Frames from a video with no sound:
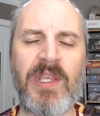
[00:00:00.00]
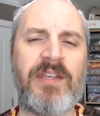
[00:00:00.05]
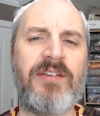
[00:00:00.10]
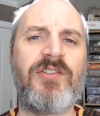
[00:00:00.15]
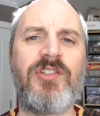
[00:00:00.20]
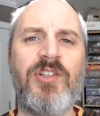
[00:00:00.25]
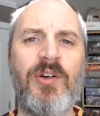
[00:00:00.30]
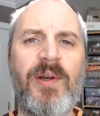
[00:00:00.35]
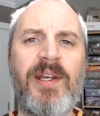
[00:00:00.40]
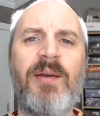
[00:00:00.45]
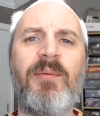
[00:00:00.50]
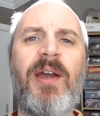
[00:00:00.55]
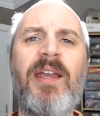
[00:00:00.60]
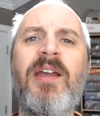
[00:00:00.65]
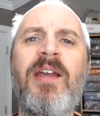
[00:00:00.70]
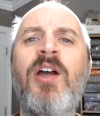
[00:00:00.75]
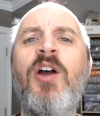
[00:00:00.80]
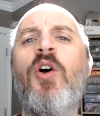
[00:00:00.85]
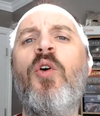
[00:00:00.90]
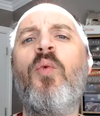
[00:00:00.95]
So anyway,
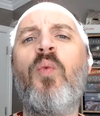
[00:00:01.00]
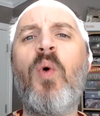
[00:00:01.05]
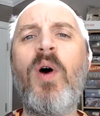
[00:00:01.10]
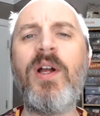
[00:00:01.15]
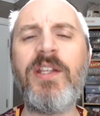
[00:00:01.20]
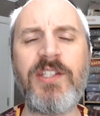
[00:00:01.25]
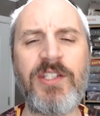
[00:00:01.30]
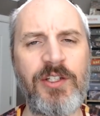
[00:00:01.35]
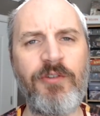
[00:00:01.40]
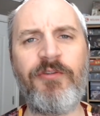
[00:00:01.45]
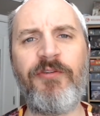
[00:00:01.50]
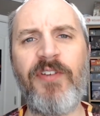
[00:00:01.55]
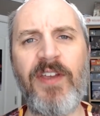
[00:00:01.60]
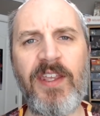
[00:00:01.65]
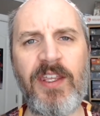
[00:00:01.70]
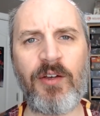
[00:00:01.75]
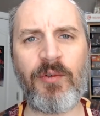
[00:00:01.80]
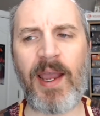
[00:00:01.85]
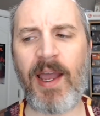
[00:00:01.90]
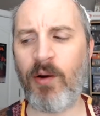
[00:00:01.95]
once you
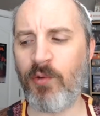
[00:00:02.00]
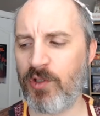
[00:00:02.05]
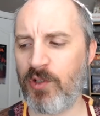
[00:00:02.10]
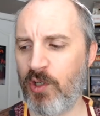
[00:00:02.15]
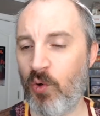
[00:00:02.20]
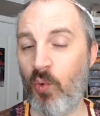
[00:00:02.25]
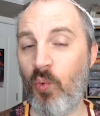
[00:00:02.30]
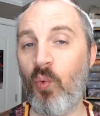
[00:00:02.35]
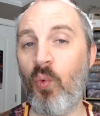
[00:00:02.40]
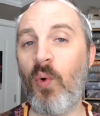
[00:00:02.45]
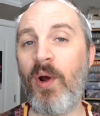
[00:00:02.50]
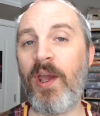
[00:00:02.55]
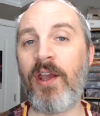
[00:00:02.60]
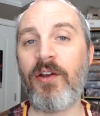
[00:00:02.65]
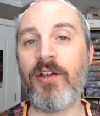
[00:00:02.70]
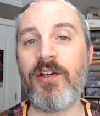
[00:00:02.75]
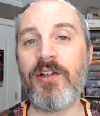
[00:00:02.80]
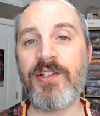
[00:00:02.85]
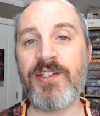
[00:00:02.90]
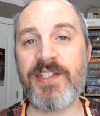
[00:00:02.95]
figure out
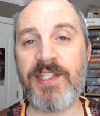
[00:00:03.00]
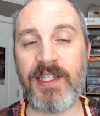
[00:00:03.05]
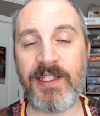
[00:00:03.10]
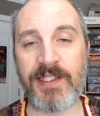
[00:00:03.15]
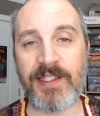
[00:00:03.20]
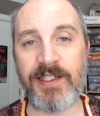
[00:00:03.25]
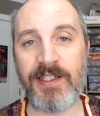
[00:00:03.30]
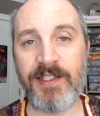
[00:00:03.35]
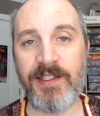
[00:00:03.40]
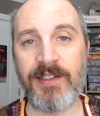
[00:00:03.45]
where you're seated